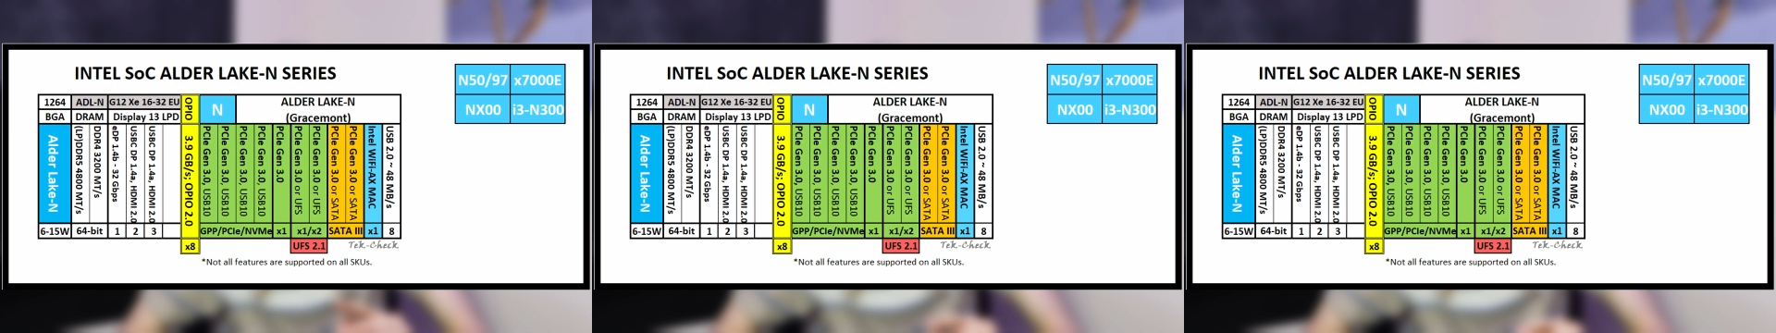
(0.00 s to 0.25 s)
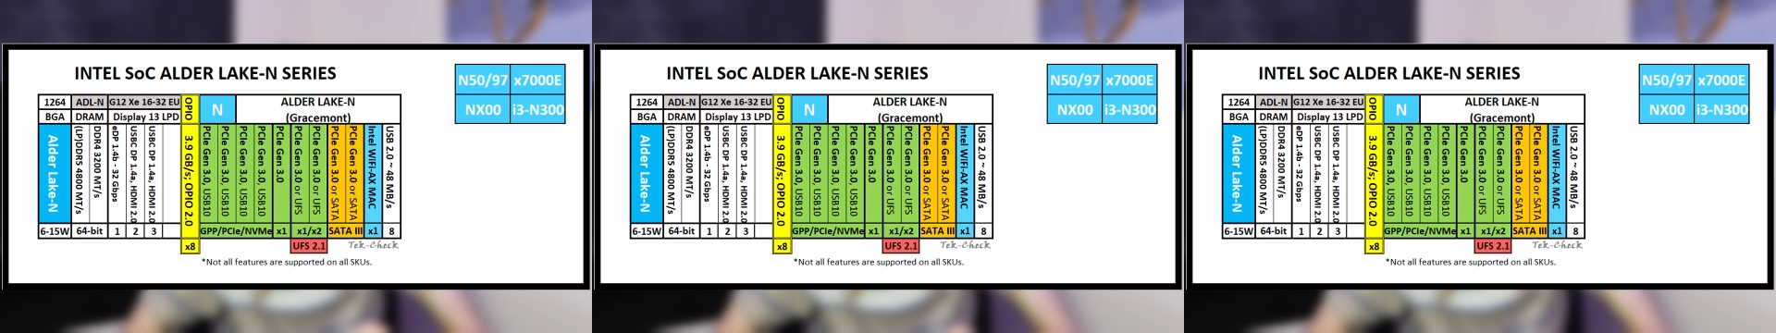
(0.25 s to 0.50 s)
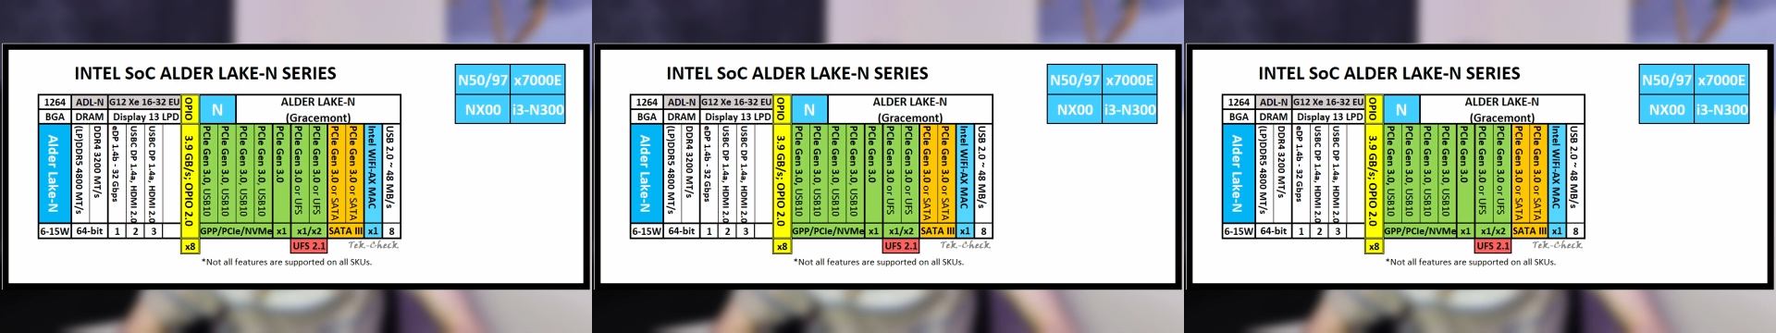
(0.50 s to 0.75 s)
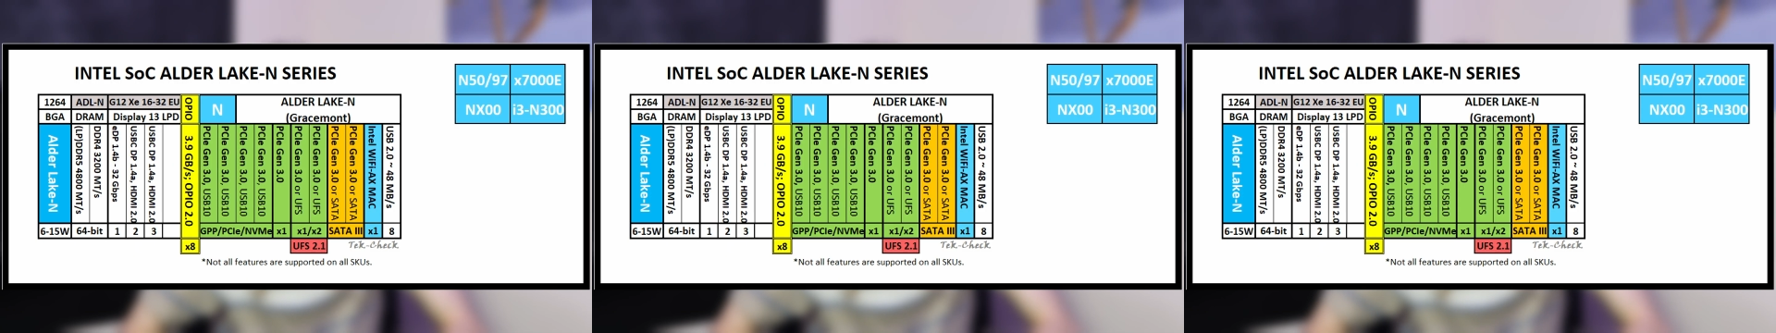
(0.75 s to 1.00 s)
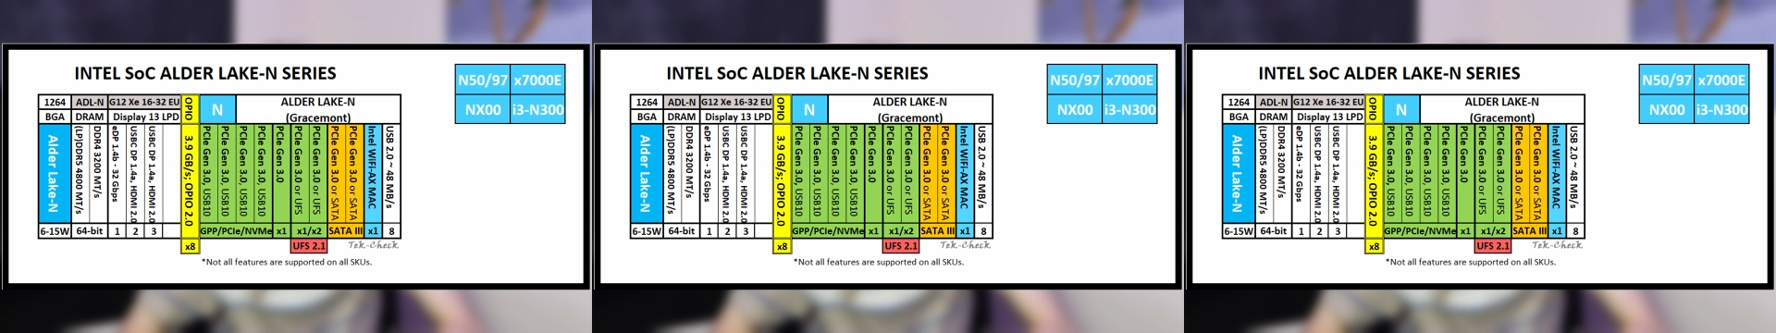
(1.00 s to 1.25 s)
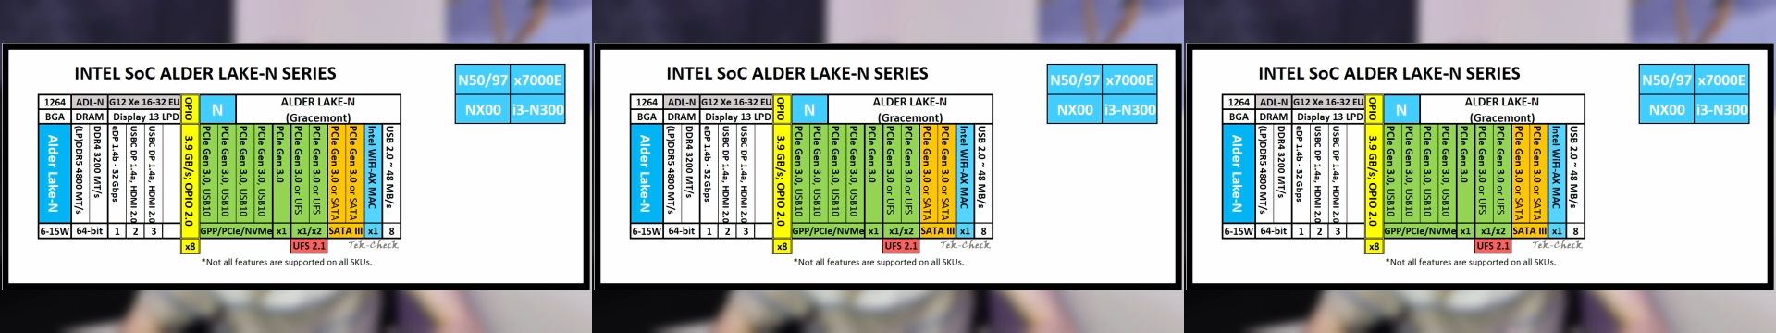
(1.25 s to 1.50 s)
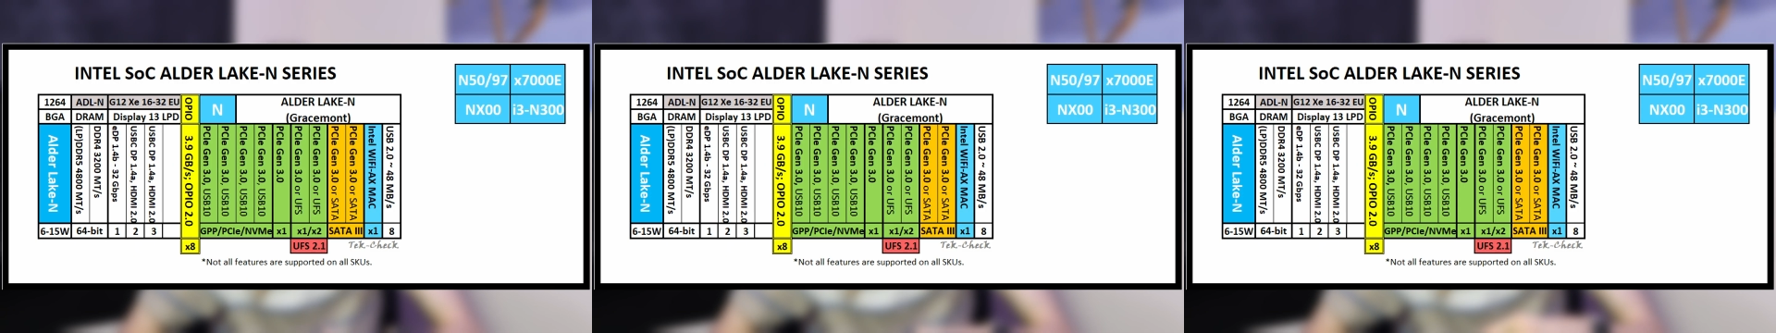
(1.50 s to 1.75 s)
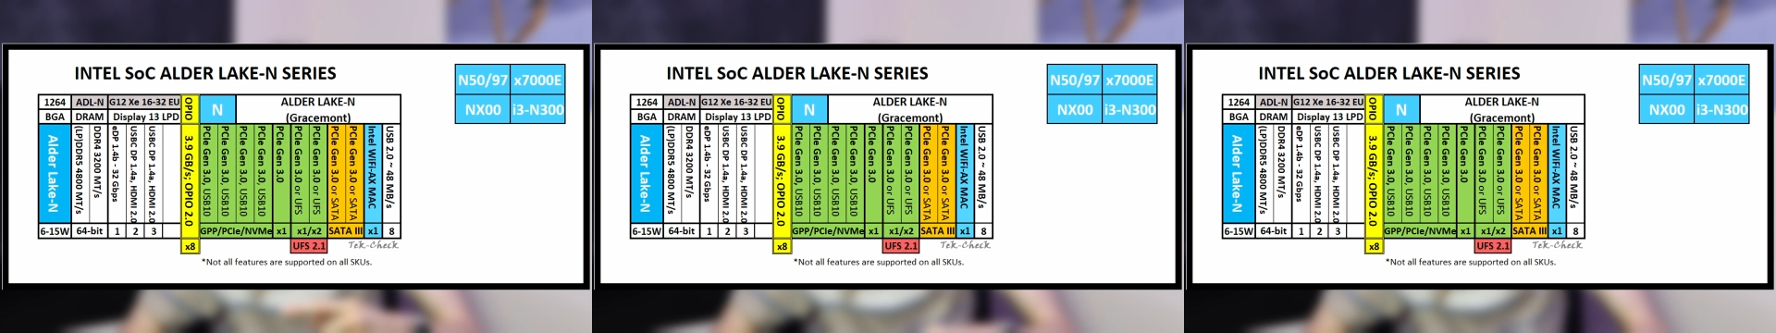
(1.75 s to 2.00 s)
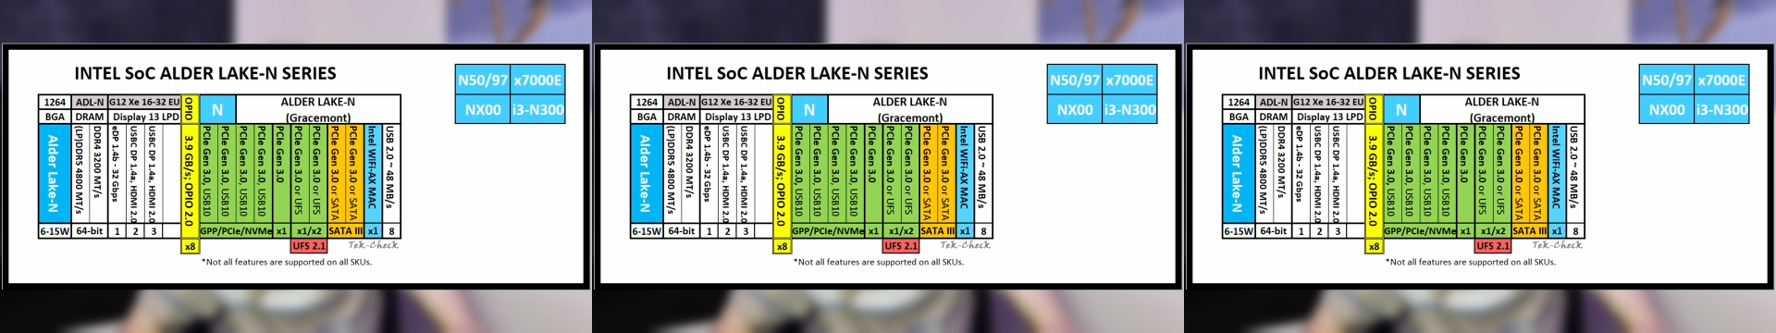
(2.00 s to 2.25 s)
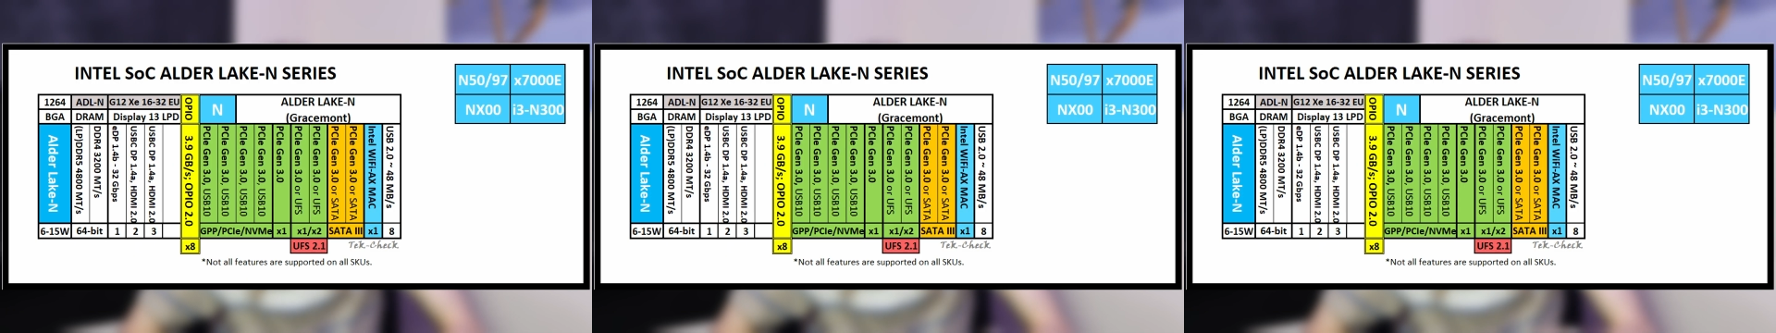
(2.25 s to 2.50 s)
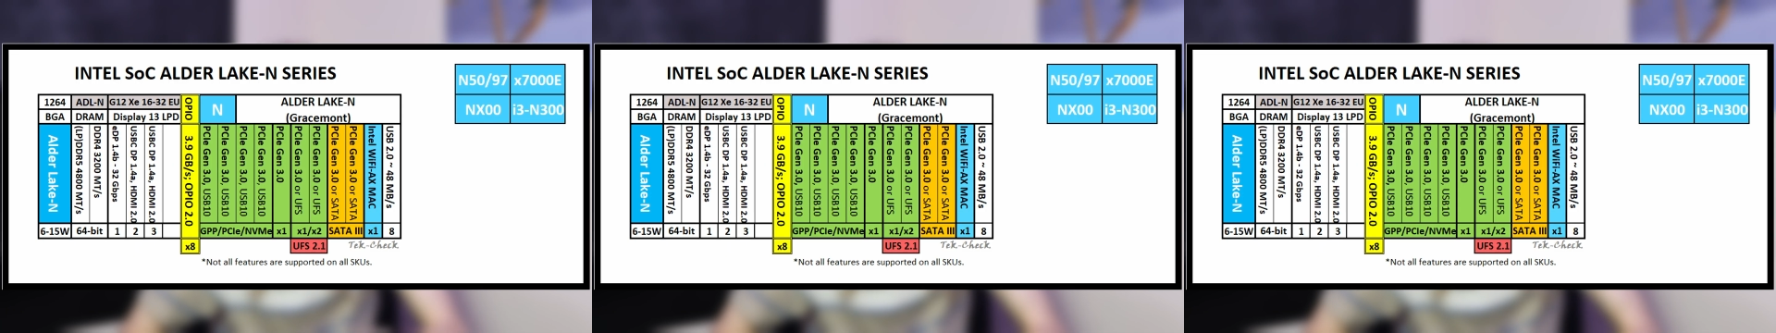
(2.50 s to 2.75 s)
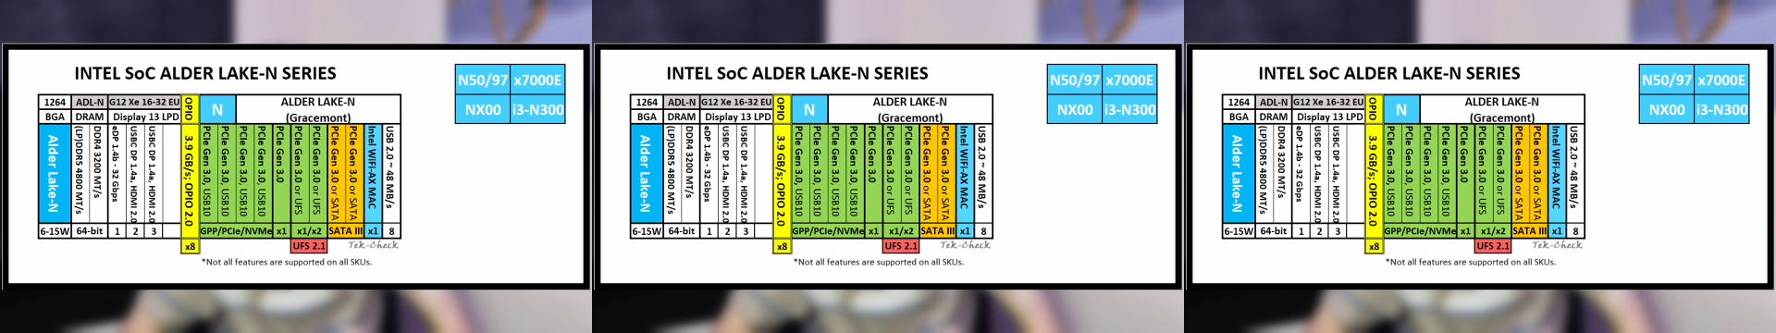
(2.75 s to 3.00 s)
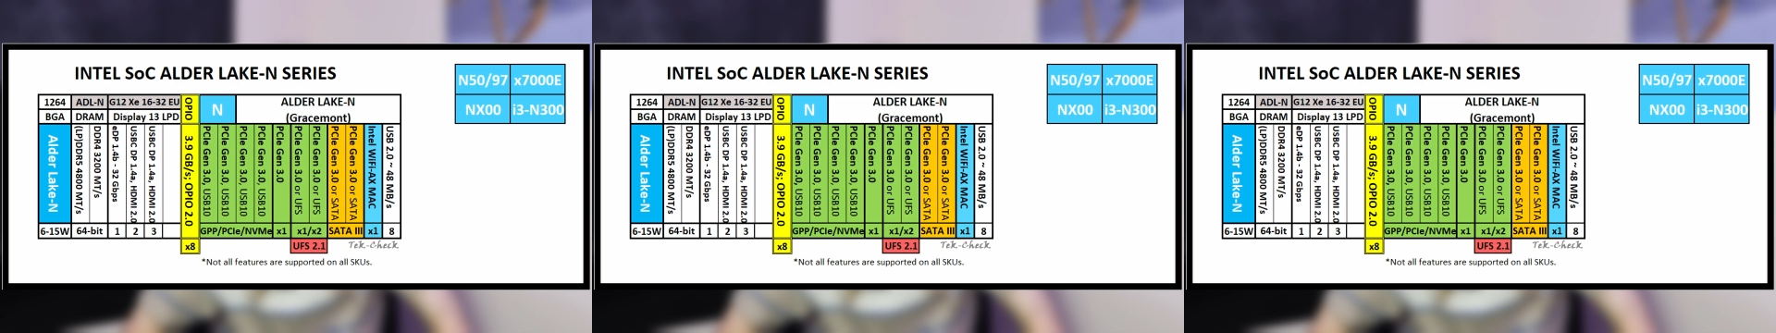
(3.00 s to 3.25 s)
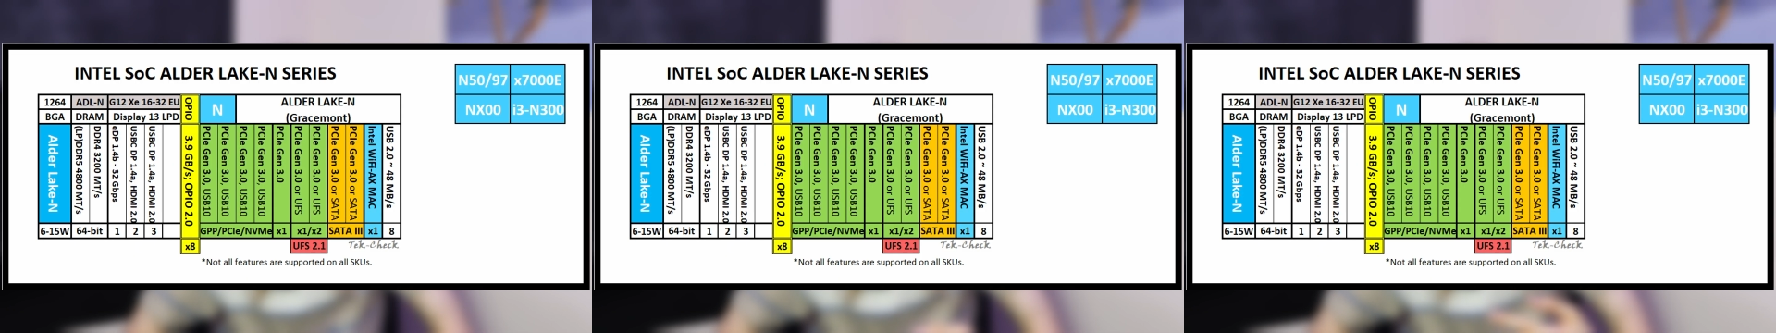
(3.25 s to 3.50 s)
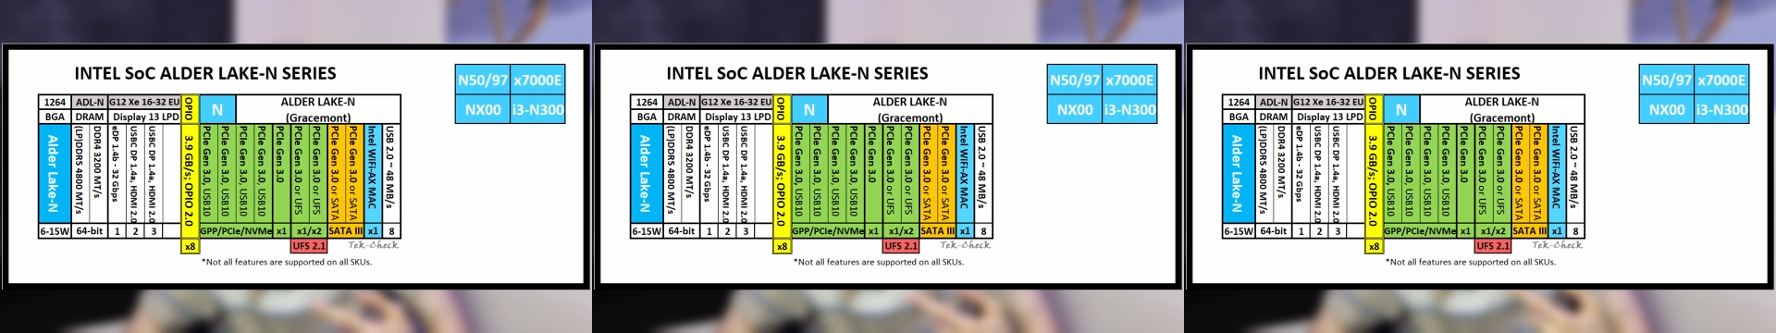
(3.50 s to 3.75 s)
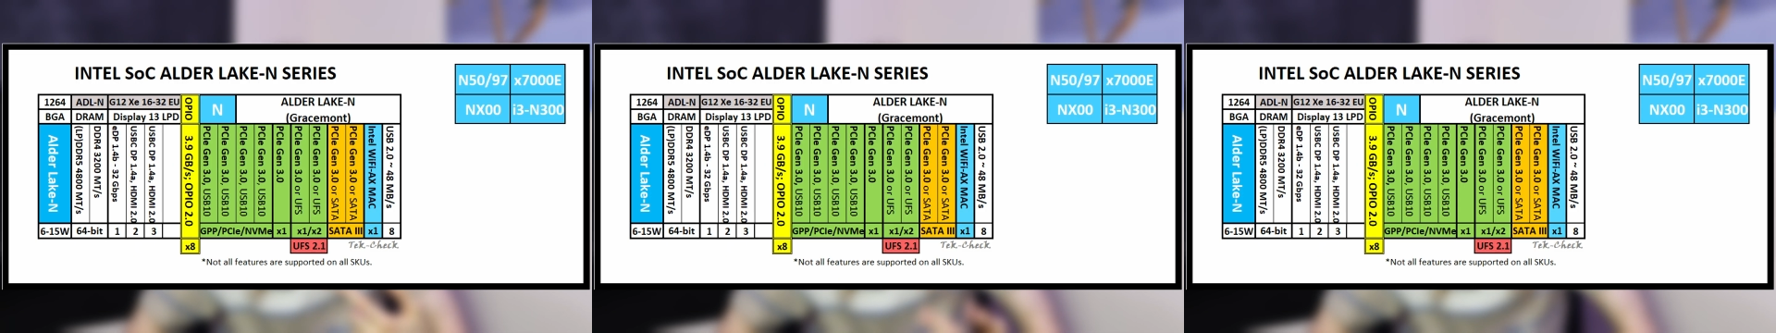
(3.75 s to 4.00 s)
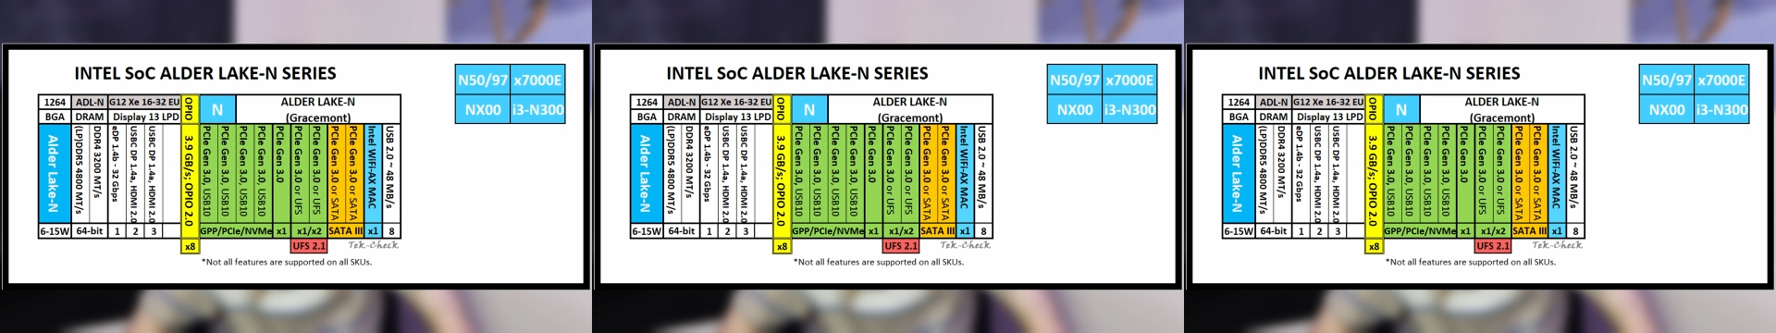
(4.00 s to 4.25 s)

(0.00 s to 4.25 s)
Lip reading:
[unreadable: no face in view]